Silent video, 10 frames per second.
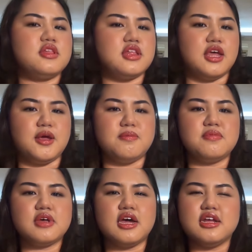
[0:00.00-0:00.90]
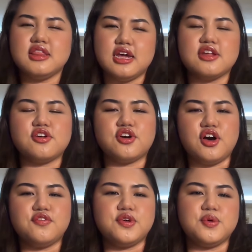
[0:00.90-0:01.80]
same kind of thing as our
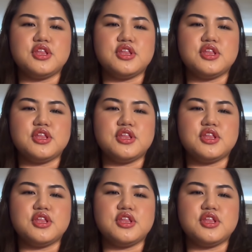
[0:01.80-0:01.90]
coffee,